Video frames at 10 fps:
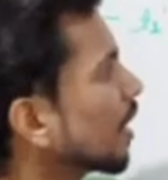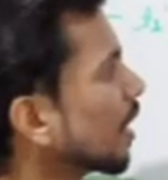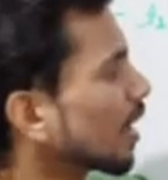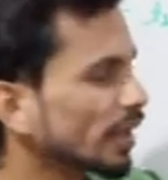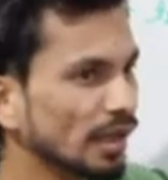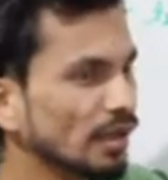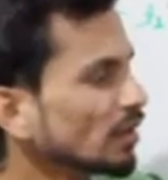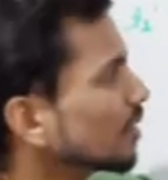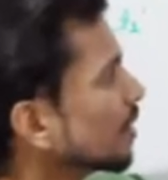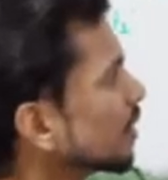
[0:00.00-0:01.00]
Again,
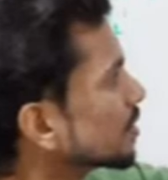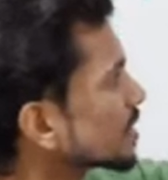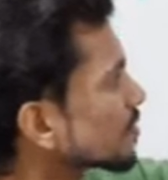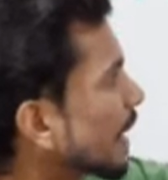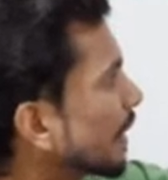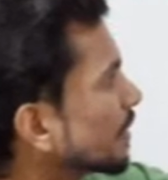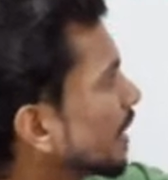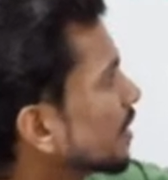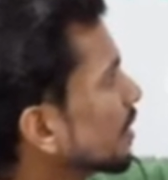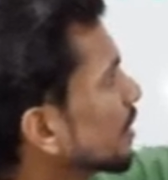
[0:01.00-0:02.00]
just mind
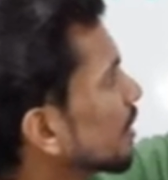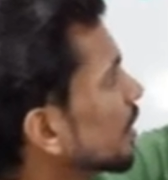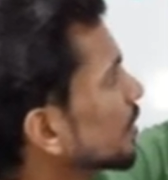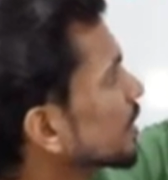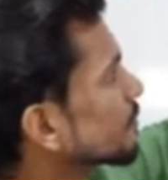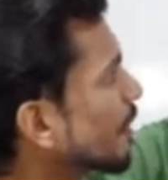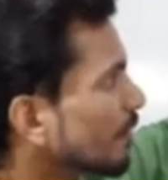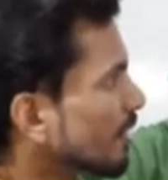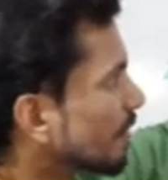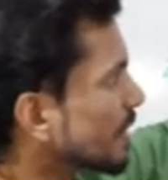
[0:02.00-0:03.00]
that this frame of
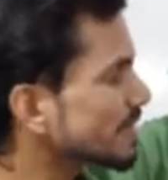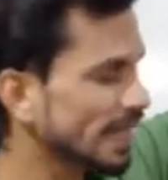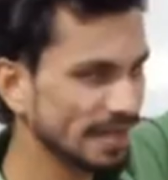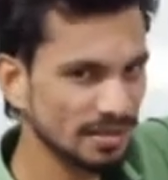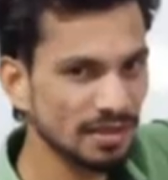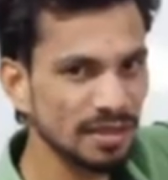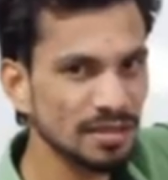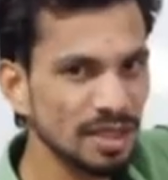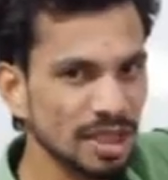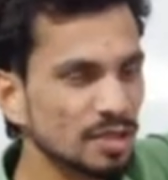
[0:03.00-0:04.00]
reference S
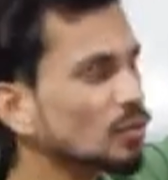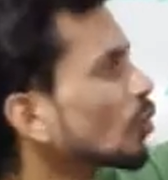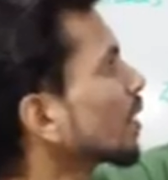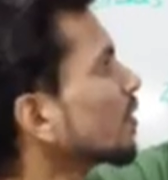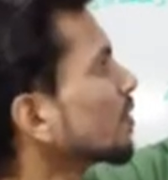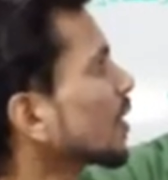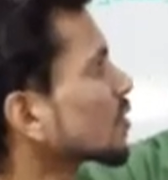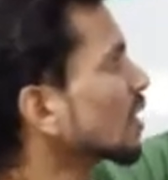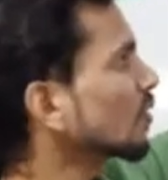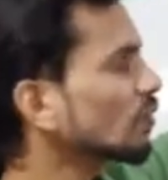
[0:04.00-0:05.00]
dash is moving with
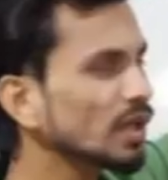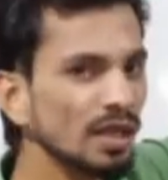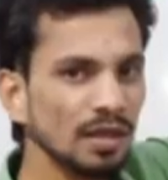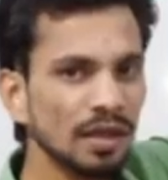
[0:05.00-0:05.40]
velocity v,